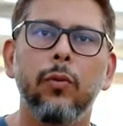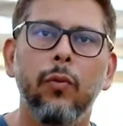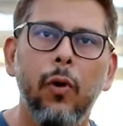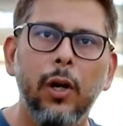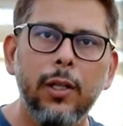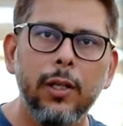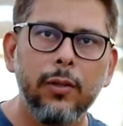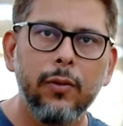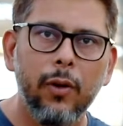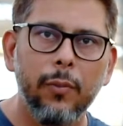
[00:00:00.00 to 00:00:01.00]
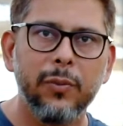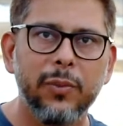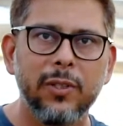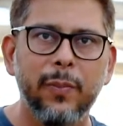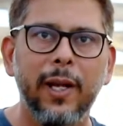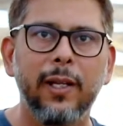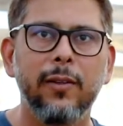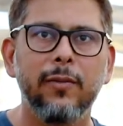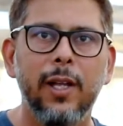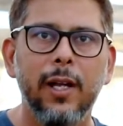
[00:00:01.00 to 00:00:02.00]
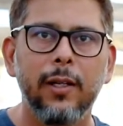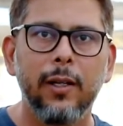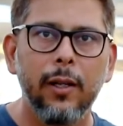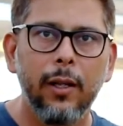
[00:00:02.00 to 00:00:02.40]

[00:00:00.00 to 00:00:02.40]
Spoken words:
water from the perspective that